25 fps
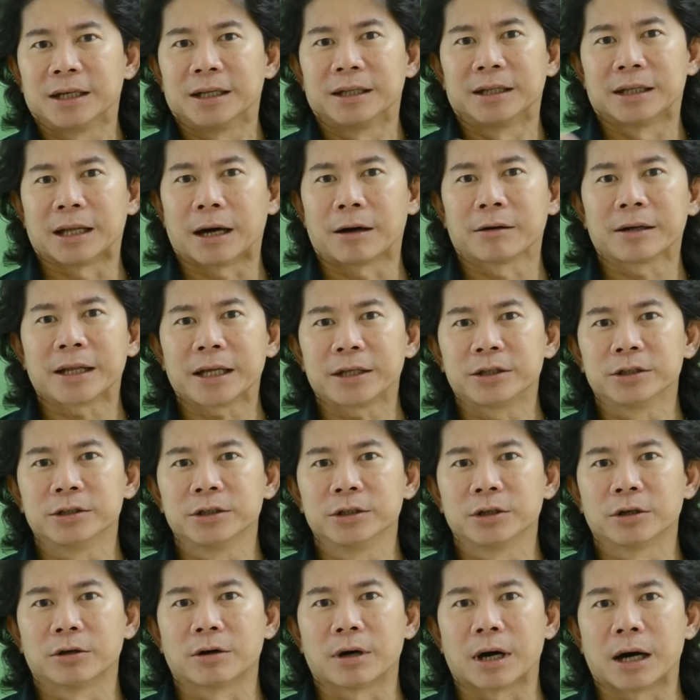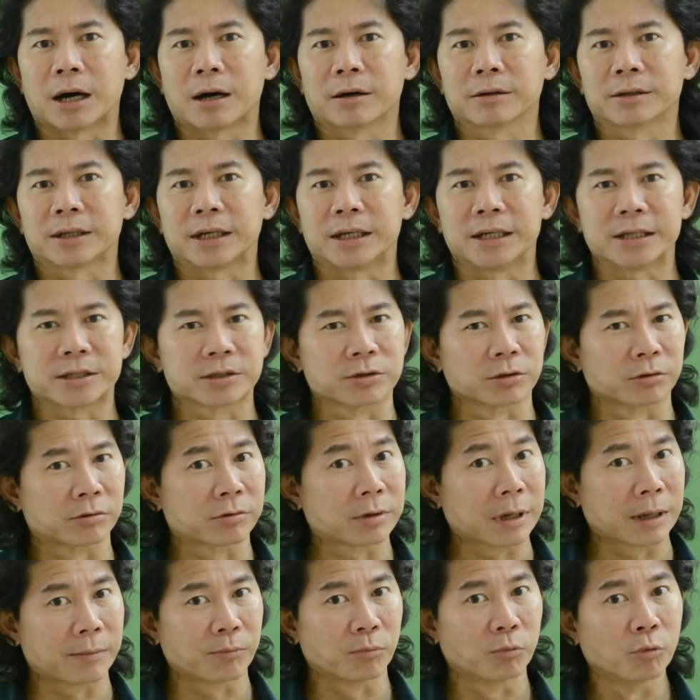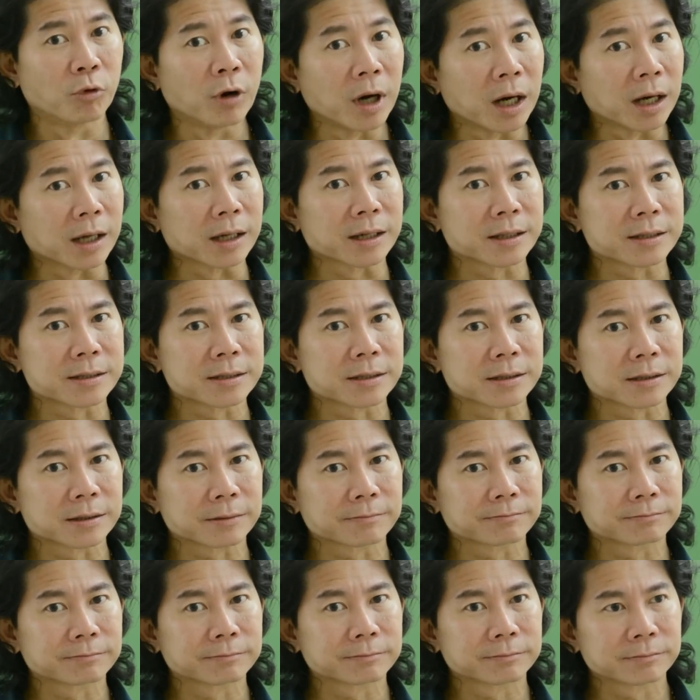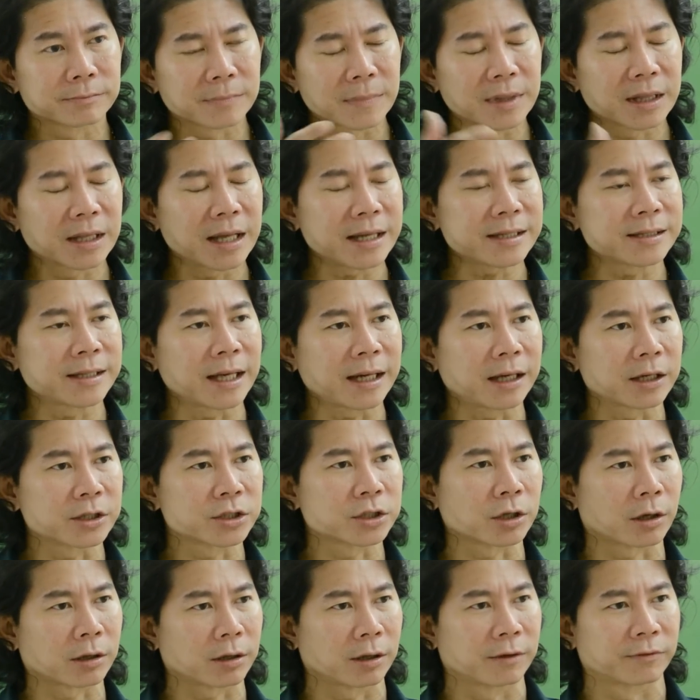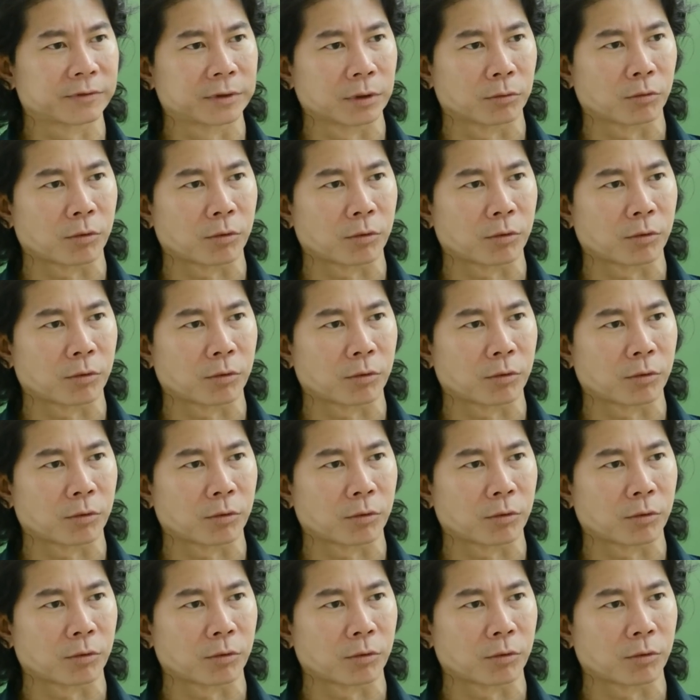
Now that you know how the histogram works, let's take a shot of the